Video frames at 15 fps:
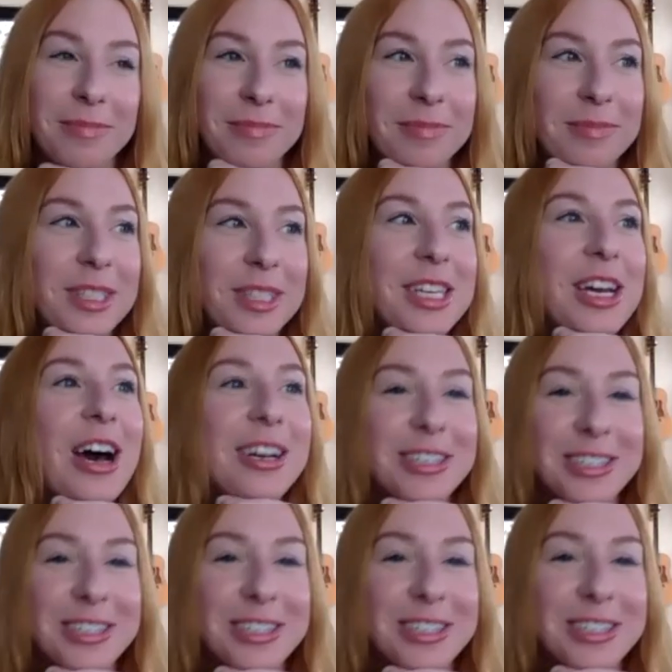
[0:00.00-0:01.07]
gosh, the
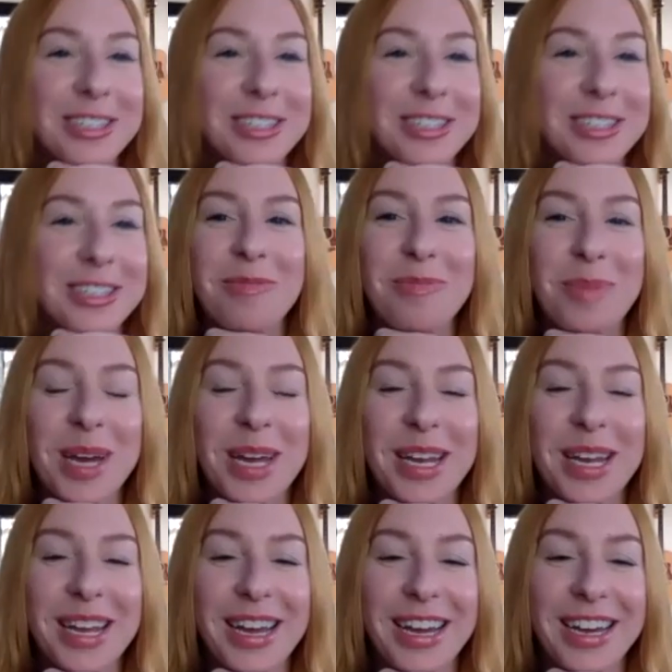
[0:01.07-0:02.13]
list goes on and on.
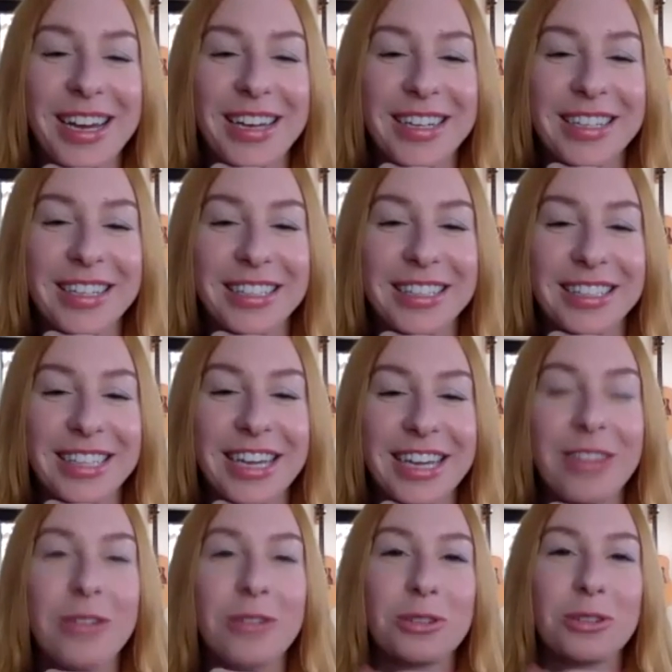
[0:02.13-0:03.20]
But uh, yeah,
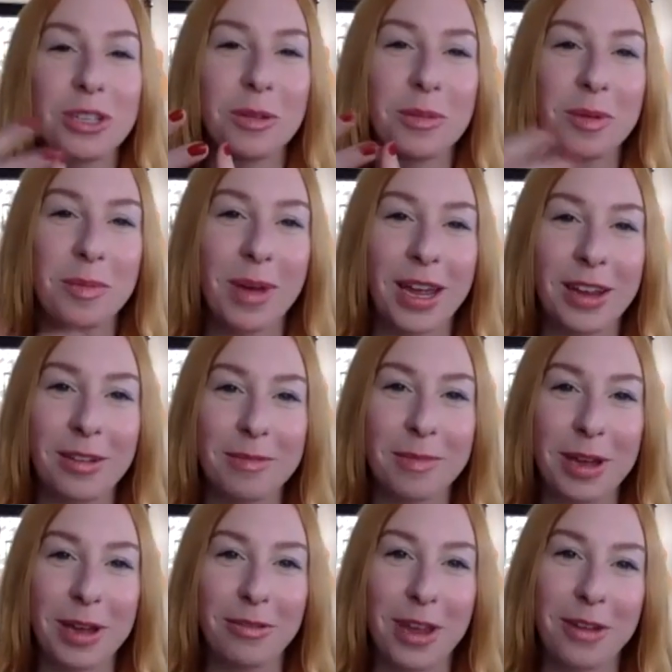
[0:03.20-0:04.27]
those are some of my my
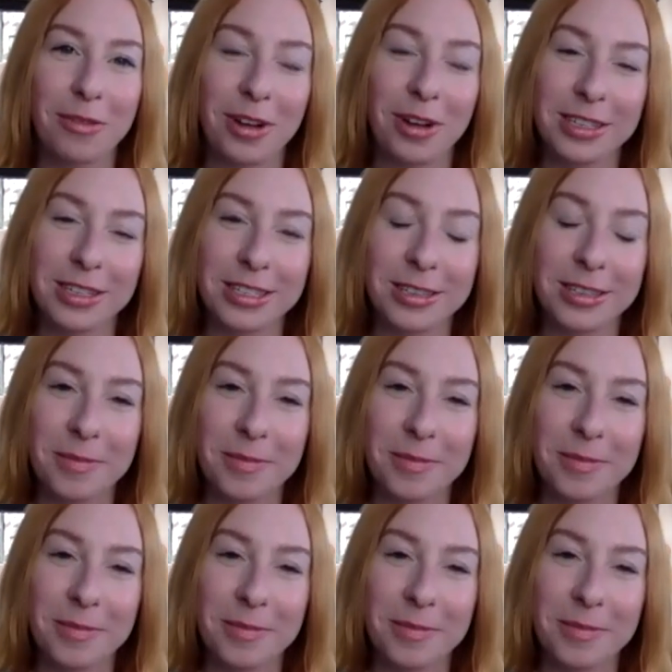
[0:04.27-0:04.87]
favorites.